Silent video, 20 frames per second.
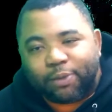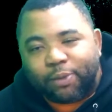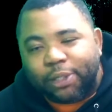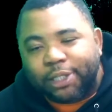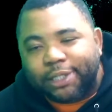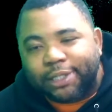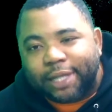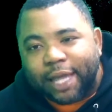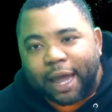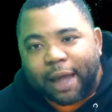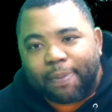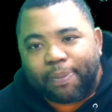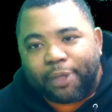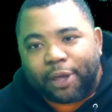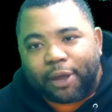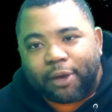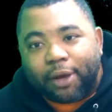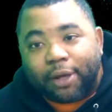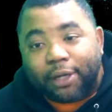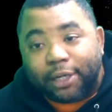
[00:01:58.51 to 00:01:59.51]
we stopped
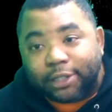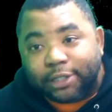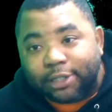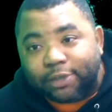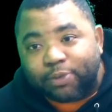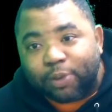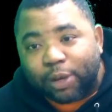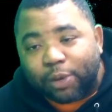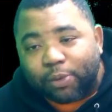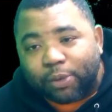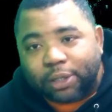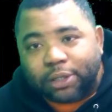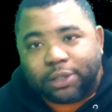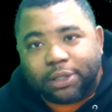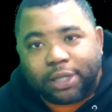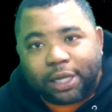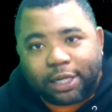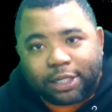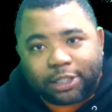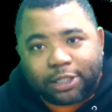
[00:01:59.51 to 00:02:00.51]
there, and this is one
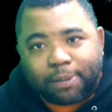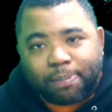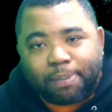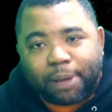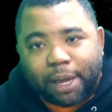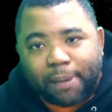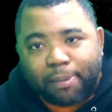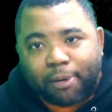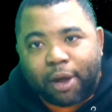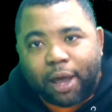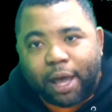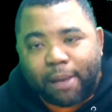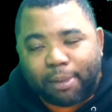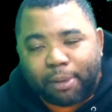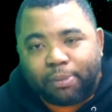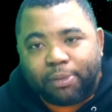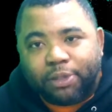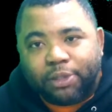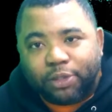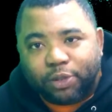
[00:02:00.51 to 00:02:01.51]
reason Letters on Paper
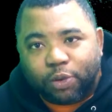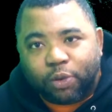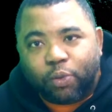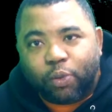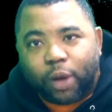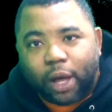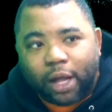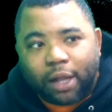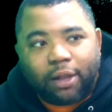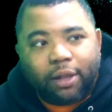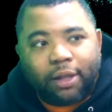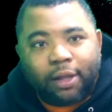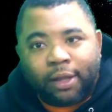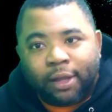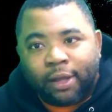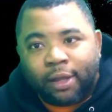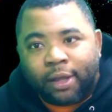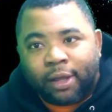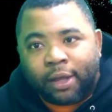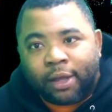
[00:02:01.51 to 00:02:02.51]
album is doing well.